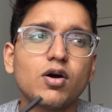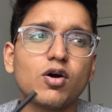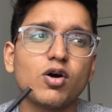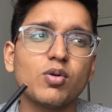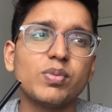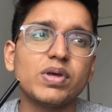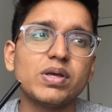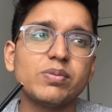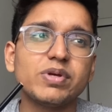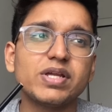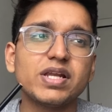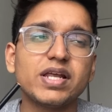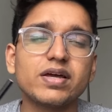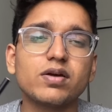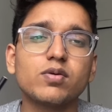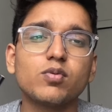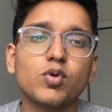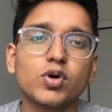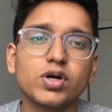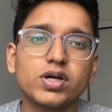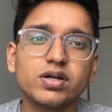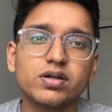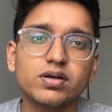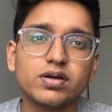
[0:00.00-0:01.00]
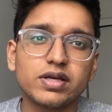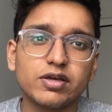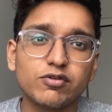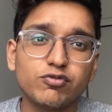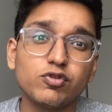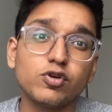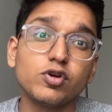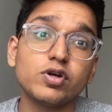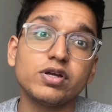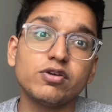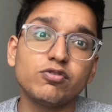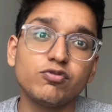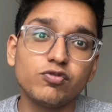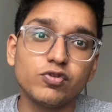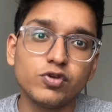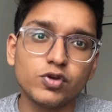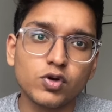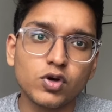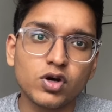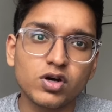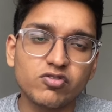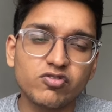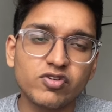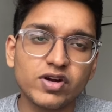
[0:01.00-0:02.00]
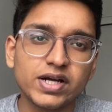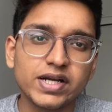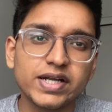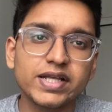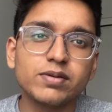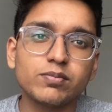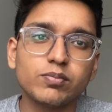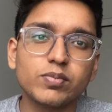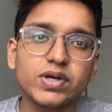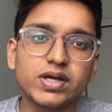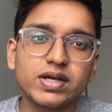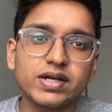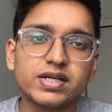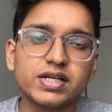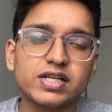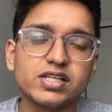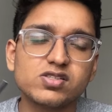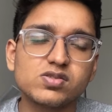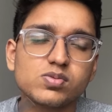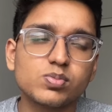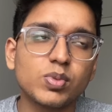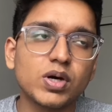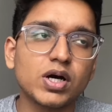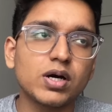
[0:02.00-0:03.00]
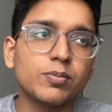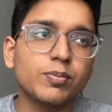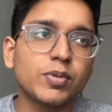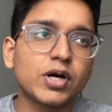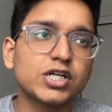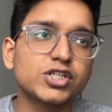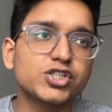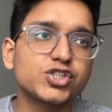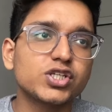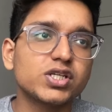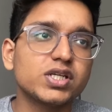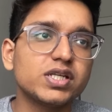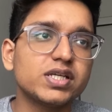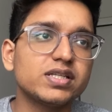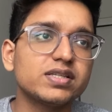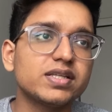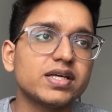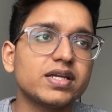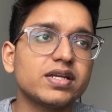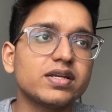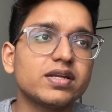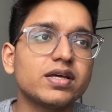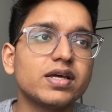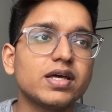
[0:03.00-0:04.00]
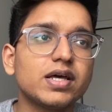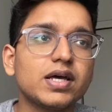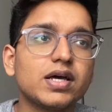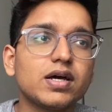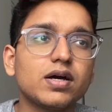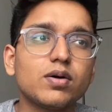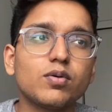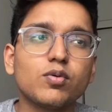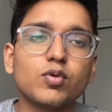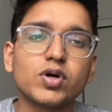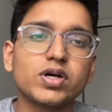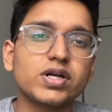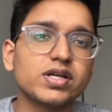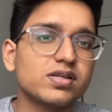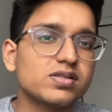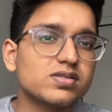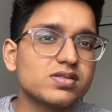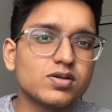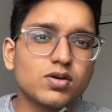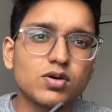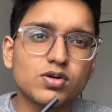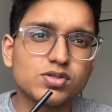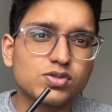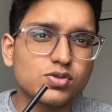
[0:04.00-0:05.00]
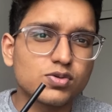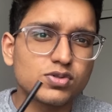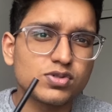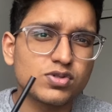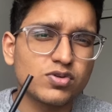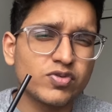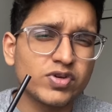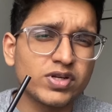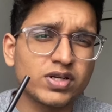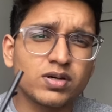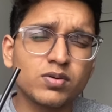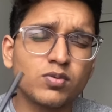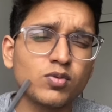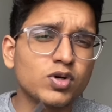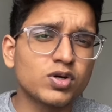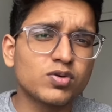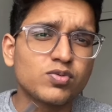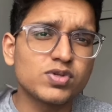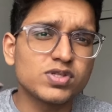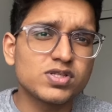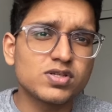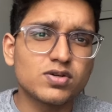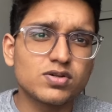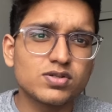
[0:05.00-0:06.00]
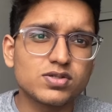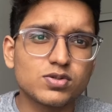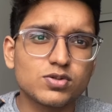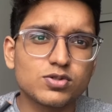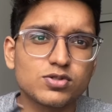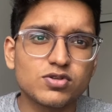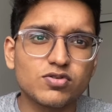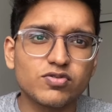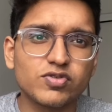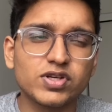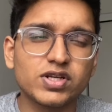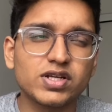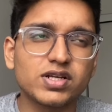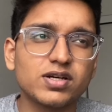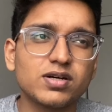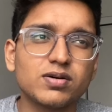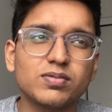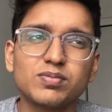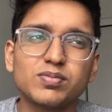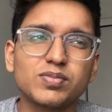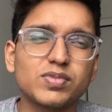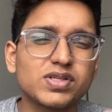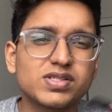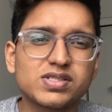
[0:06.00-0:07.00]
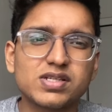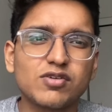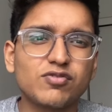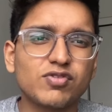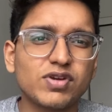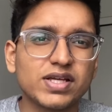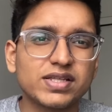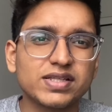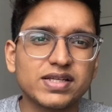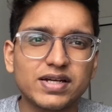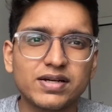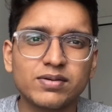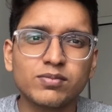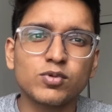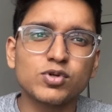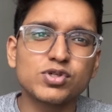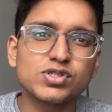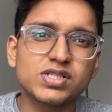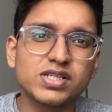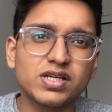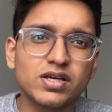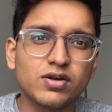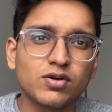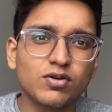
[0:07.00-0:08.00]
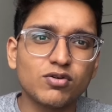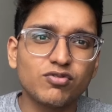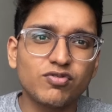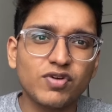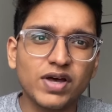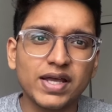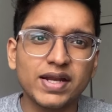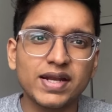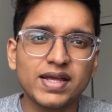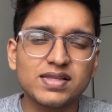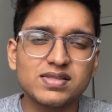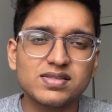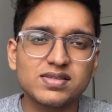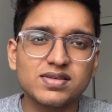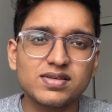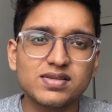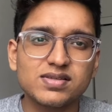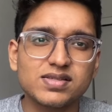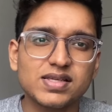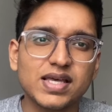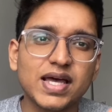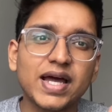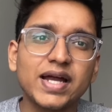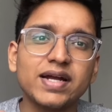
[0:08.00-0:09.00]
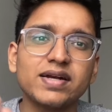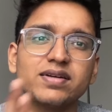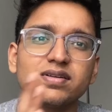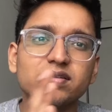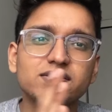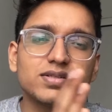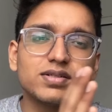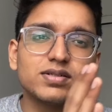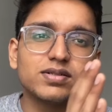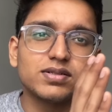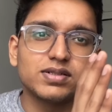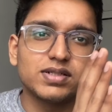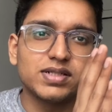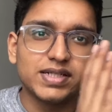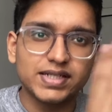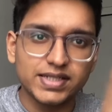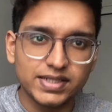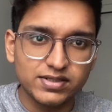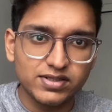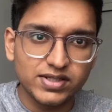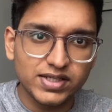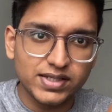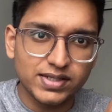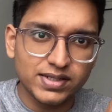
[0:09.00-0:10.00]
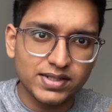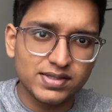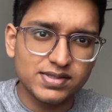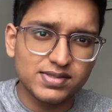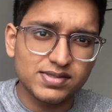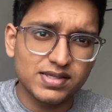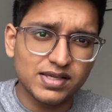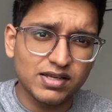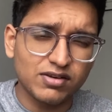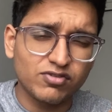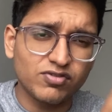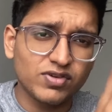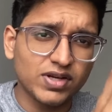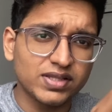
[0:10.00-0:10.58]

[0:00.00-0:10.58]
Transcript: Or maybe like, what if you're funding at least partially, then what is your source of income? What was your source of income? Stuff like that. Mostly around finances and the degree in itself.